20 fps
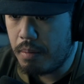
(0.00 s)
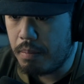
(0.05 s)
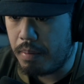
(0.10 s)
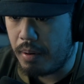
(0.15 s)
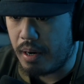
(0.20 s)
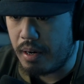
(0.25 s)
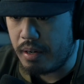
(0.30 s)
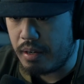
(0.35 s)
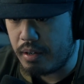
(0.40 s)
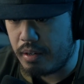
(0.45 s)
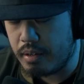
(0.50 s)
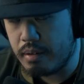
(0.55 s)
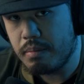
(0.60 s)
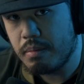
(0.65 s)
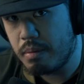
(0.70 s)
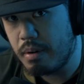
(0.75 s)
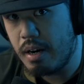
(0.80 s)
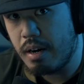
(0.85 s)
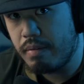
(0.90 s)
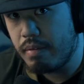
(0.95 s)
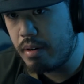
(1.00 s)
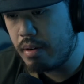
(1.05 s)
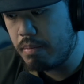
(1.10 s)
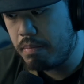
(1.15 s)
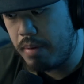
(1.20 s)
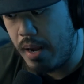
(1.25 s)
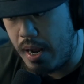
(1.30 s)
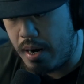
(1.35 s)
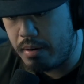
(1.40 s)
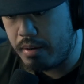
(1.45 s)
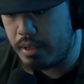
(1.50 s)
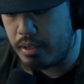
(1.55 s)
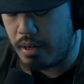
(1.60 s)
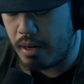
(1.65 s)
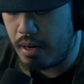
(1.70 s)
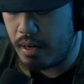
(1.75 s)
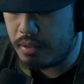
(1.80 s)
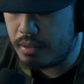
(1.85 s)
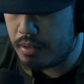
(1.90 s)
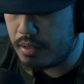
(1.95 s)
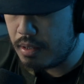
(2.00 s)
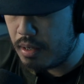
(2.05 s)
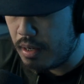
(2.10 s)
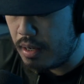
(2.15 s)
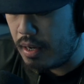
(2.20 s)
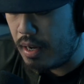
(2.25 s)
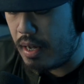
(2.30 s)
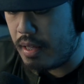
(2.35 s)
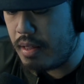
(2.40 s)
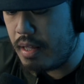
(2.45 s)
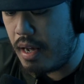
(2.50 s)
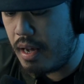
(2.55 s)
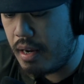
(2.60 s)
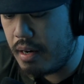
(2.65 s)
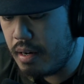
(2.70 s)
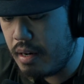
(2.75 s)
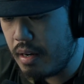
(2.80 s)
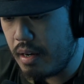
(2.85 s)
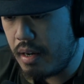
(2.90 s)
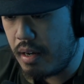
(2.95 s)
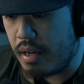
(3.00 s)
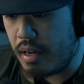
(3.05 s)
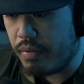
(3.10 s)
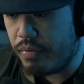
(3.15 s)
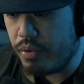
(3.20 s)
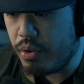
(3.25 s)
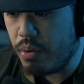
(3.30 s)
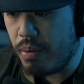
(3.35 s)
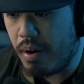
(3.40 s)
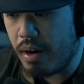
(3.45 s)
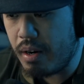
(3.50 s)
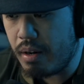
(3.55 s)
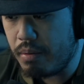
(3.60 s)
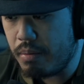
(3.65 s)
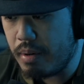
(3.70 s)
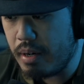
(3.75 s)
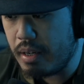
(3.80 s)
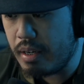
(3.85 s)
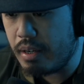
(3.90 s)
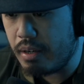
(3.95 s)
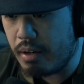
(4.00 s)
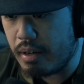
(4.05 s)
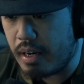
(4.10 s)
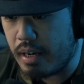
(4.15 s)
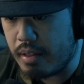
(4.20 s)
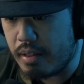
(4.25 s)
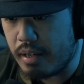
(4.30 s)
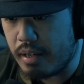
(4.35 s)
But whatever batteries cost. And then if you want to really look at